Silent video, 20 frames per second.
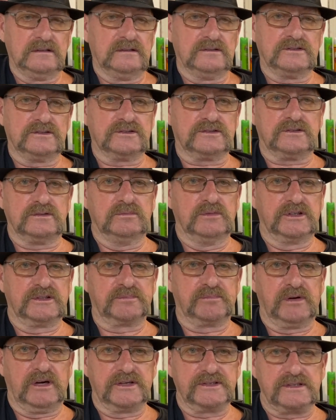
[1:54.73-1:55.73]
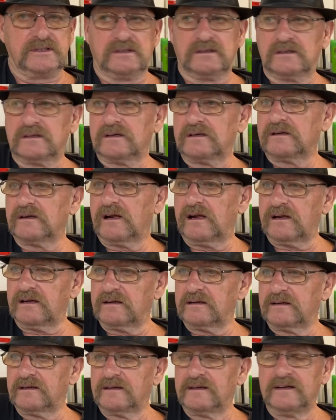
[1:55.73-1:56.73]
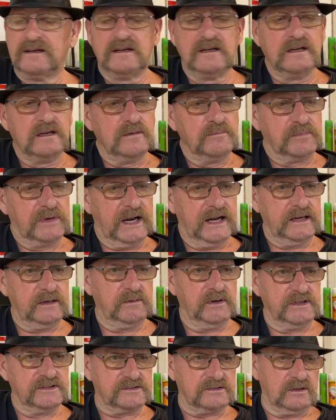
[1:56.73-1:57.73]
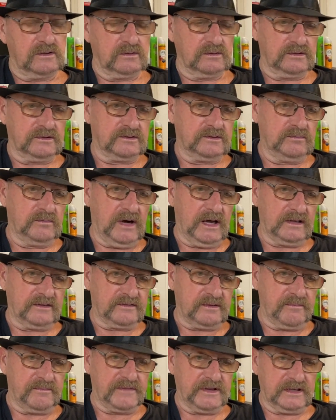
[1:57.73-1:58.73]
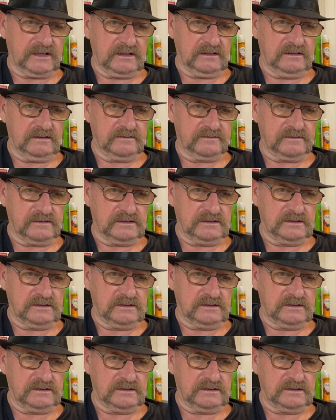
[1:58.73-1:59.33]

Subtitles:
just too much pressure. But anyway, so the two models I'm thinking of,